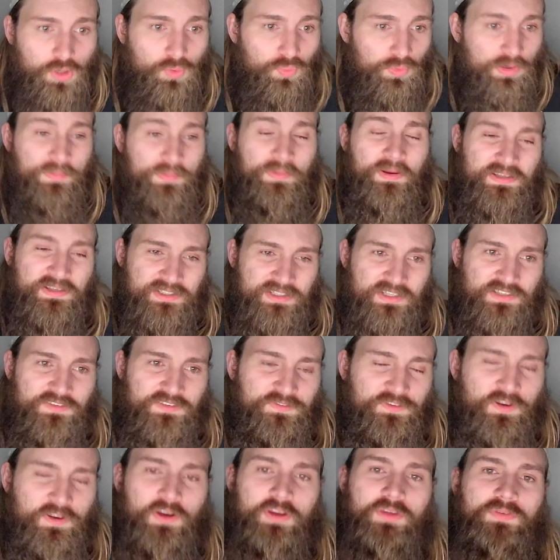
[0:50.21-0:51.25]
Ribas does
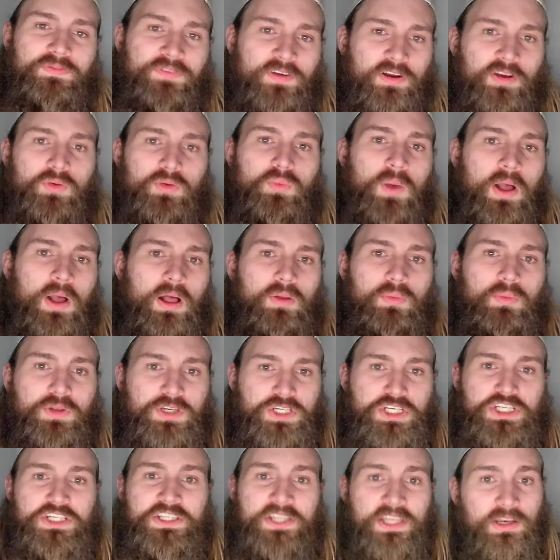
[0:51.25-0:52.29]
very, very well when
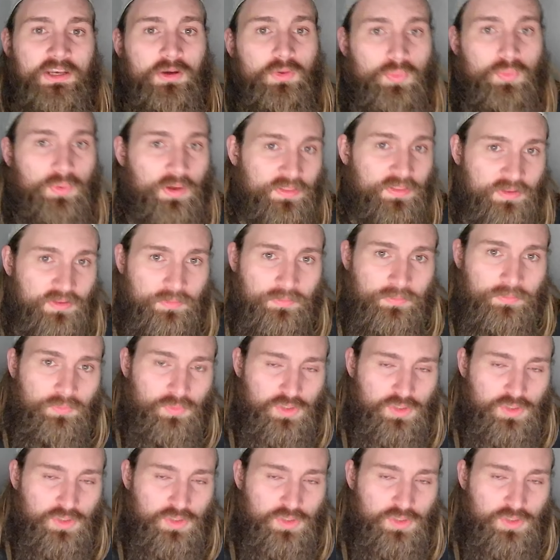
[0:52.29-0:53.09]
she's in a rhythm,